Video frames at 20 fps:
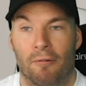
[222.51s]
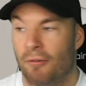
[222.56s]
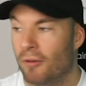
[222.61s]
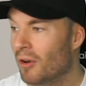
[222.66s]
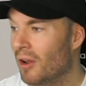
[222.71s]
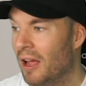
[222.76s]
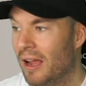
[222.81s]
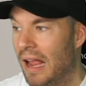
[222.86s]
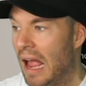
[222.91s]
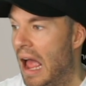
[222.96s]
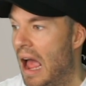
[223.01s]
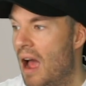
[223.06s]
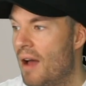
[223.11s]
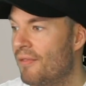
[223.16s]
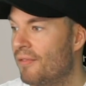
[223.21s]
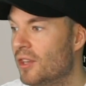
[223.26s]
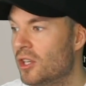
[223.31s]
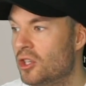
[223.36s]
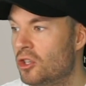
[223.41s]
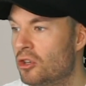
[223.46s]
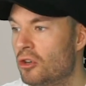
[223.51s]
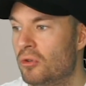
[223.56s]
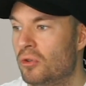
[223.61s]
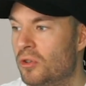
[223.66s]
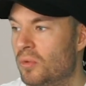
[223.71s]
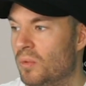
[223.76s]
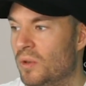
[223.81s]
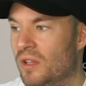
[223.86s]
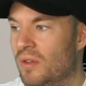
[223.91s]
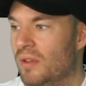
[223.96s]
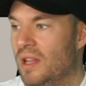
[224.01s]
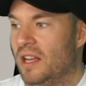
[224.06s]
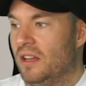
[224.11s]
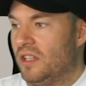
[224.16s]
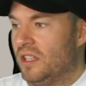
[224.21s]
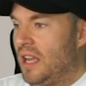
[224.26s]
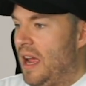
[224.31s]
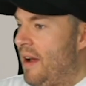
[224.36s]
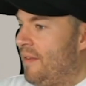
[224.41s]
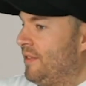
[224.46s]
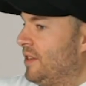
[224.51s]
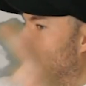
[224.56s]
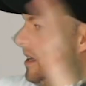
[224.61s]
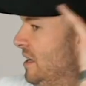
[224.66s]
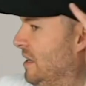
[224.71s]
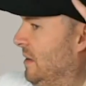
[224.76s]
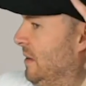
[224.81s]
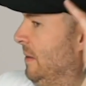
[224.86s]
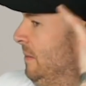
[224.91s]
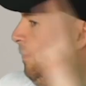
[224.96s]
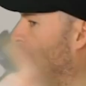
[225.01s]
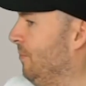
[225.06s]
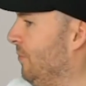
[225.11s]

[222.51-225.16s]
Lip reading: for like half the shoots. They just have to